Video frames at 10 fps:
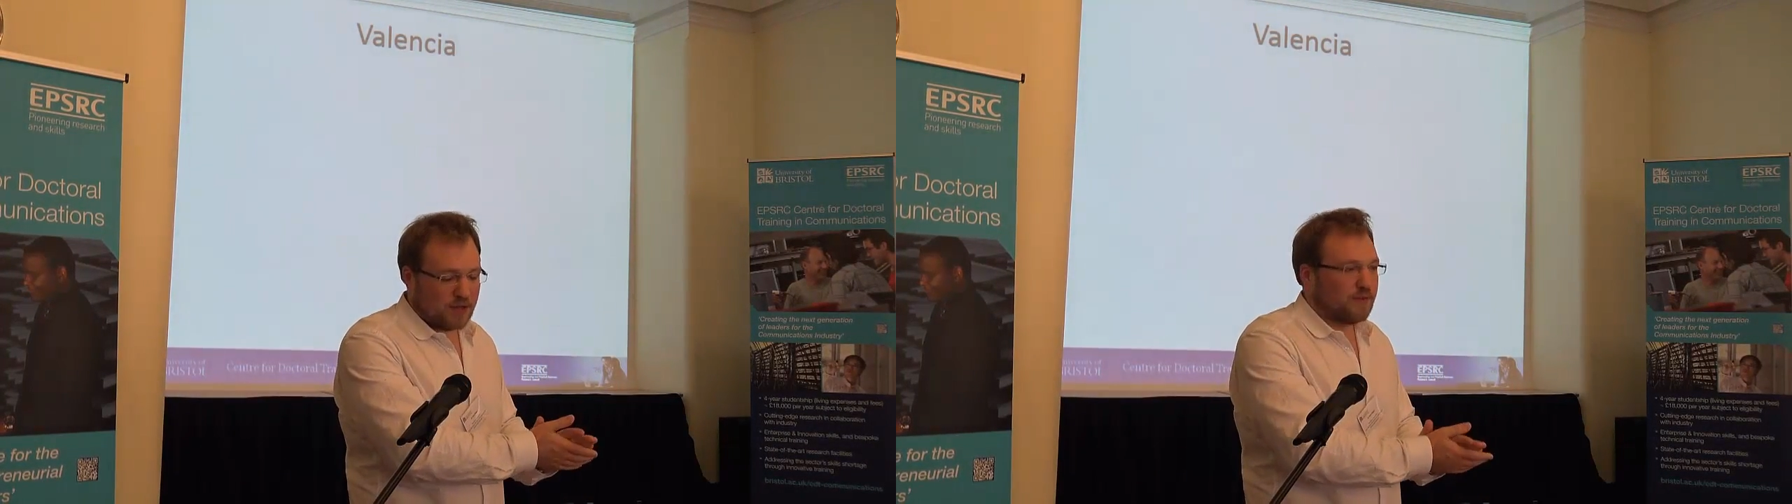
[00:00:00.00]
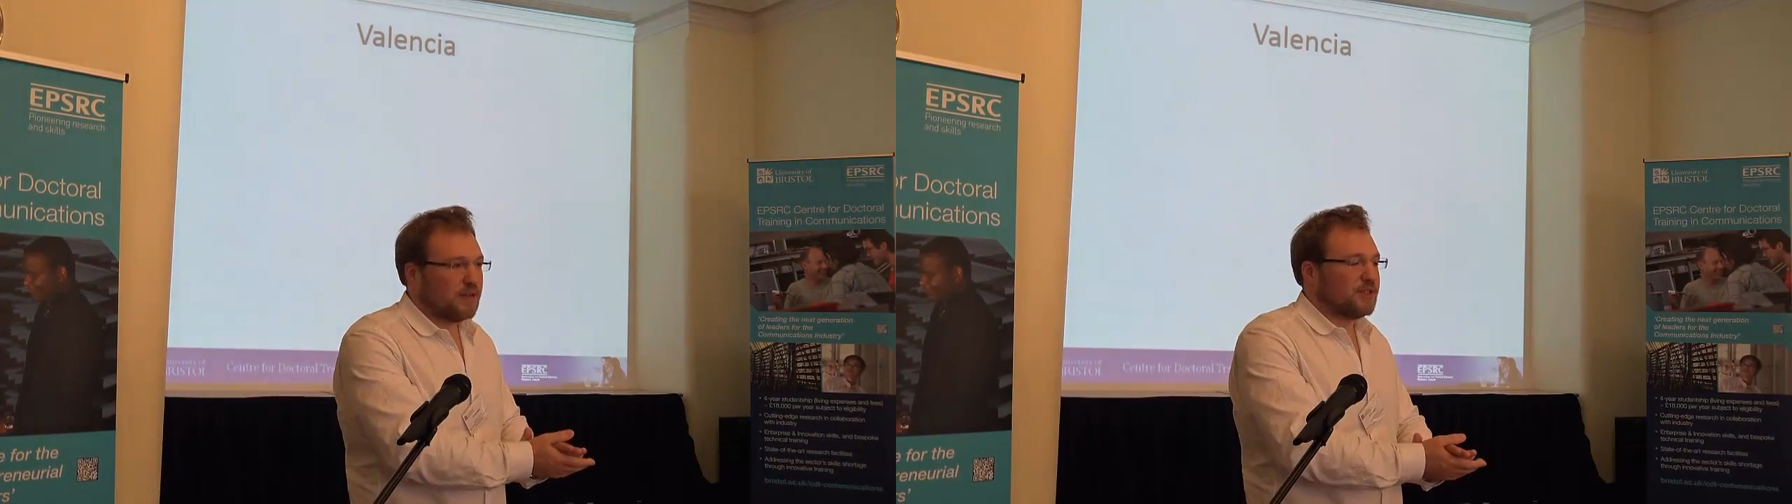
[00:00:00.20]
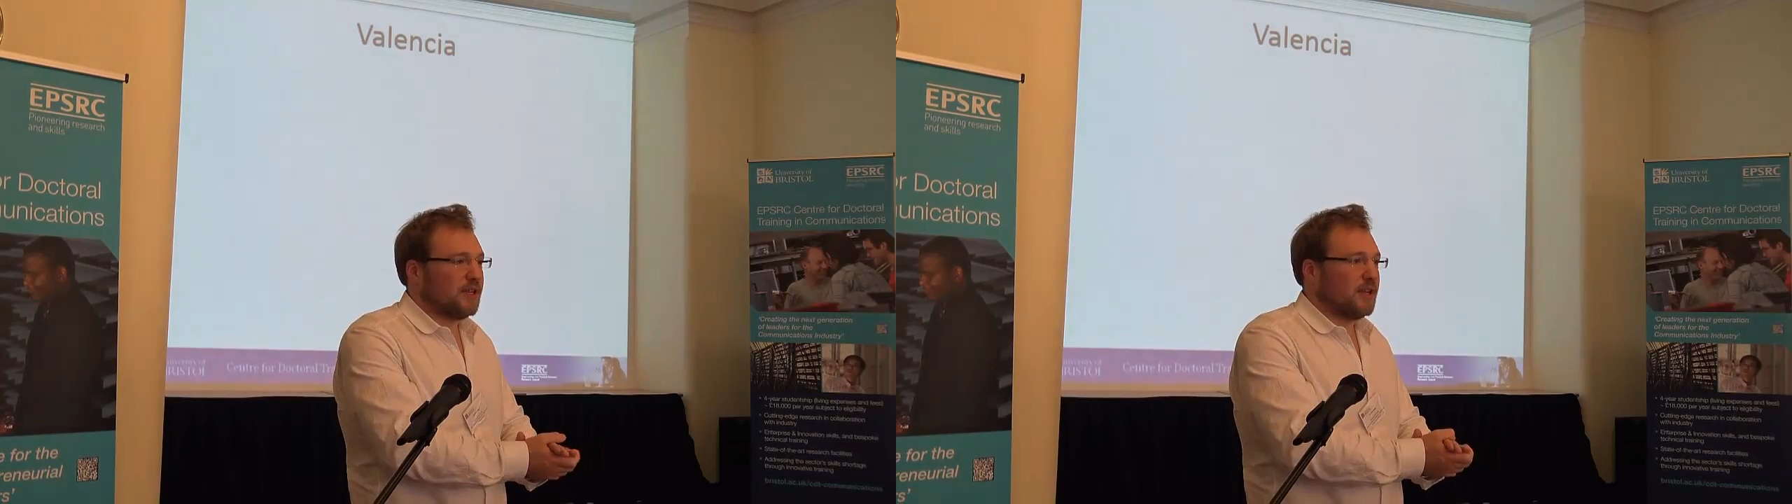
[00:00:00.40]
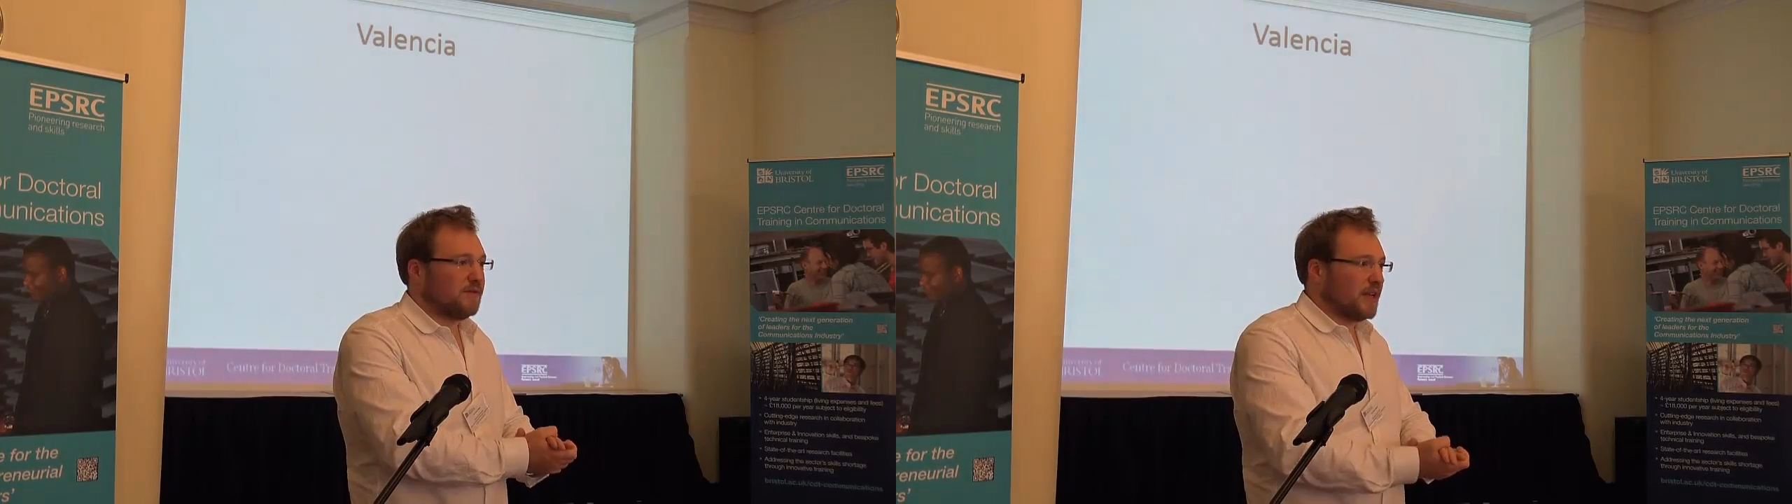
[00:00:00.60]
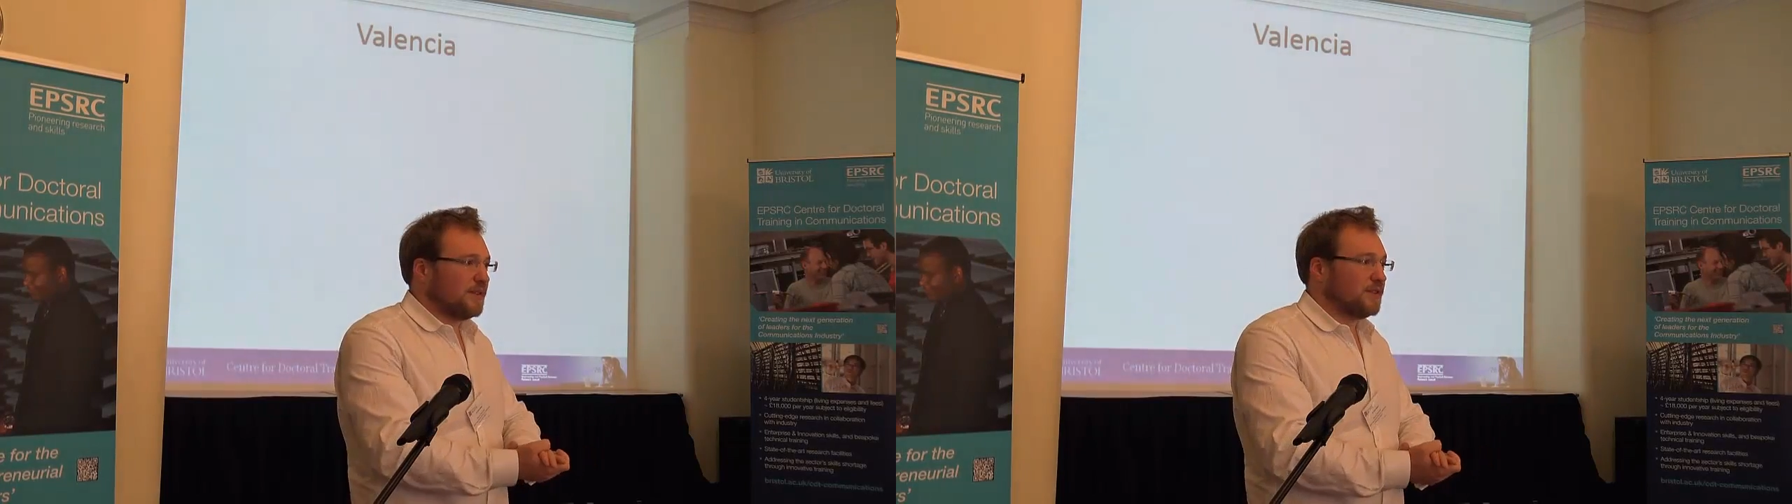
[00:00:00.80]
University
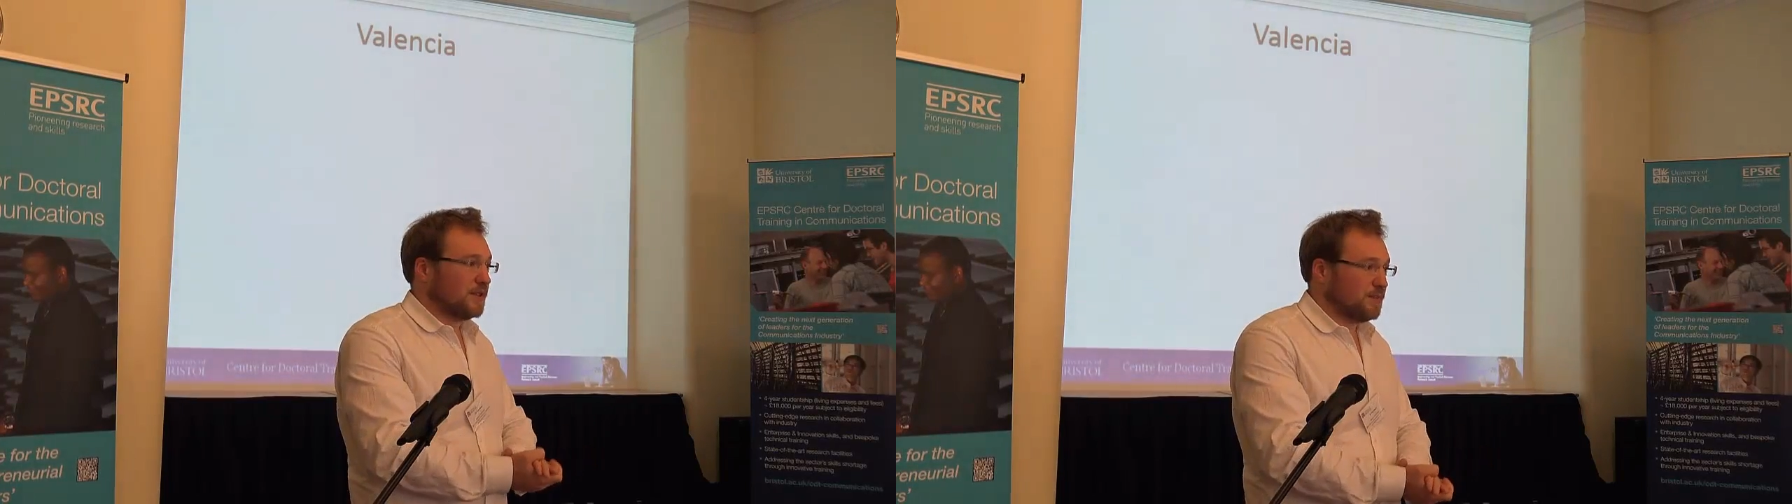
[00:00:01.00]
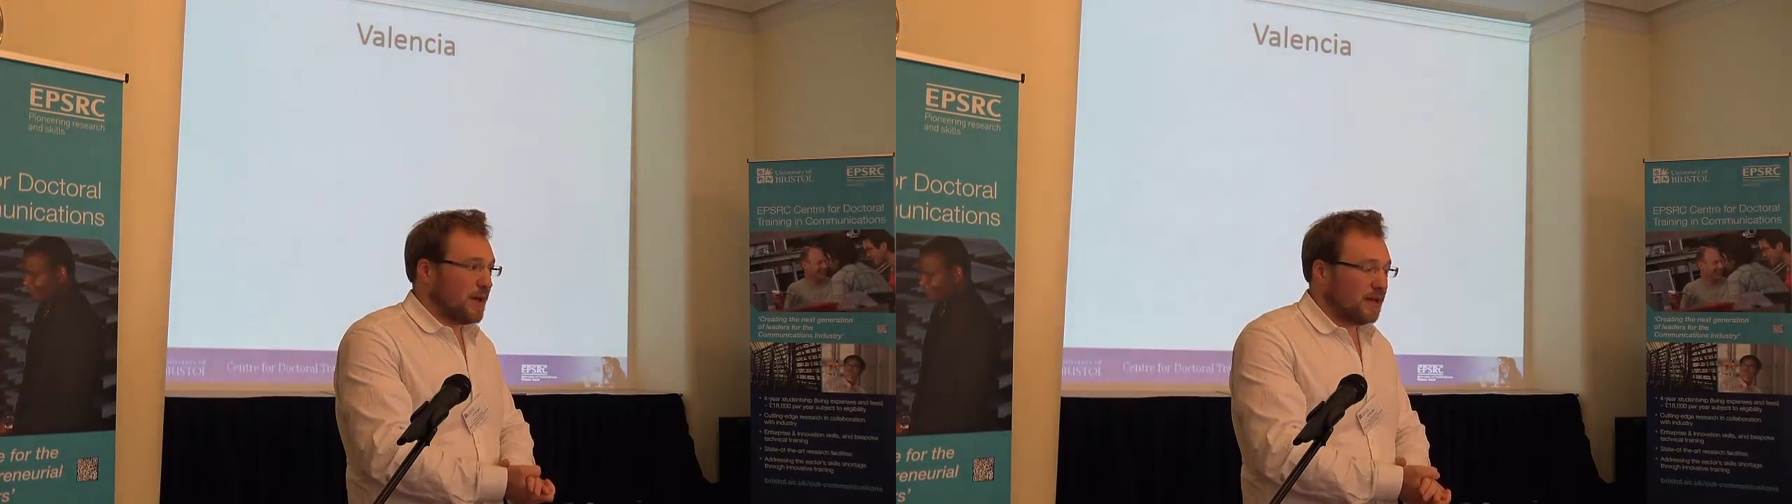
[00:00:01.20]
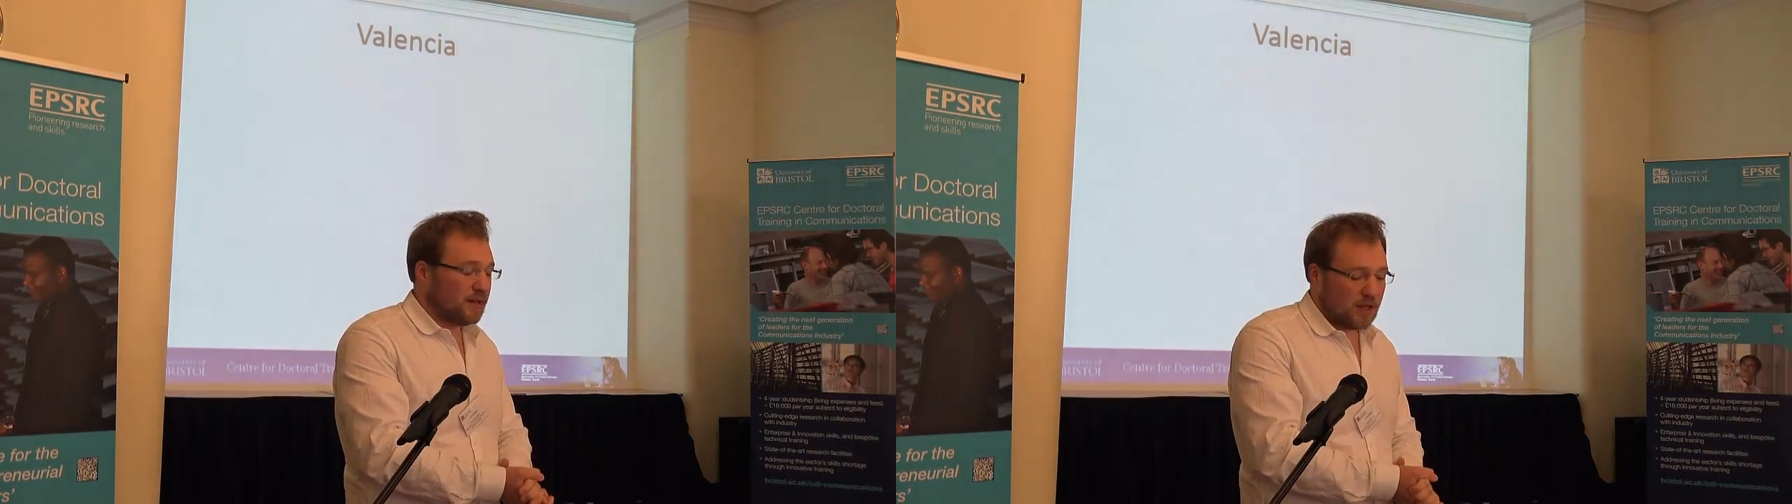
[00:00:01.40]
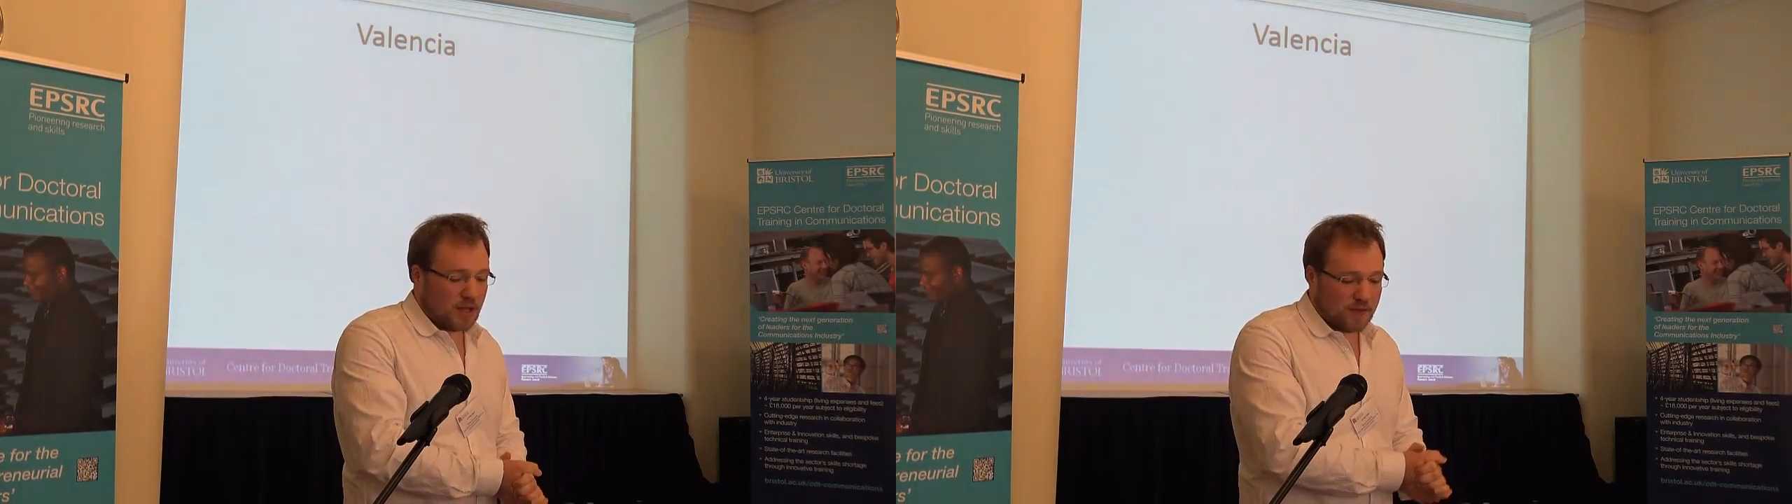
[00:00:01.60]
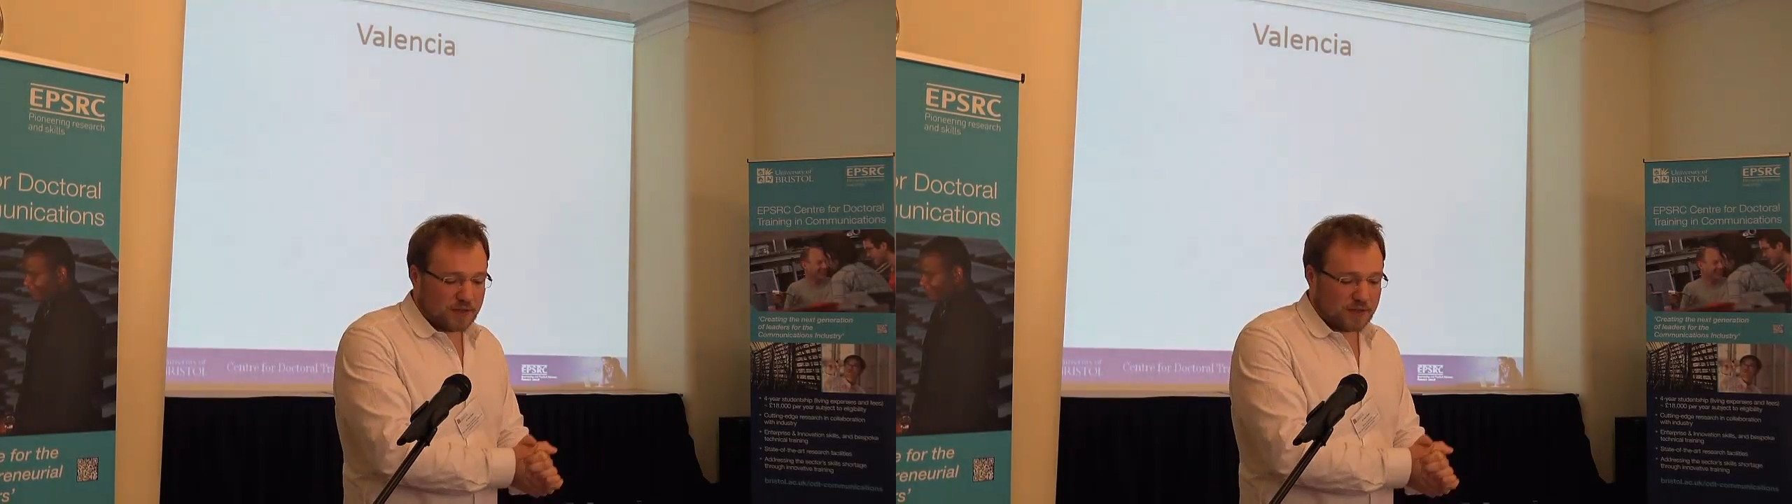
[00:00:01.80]
in Valencia, Spain.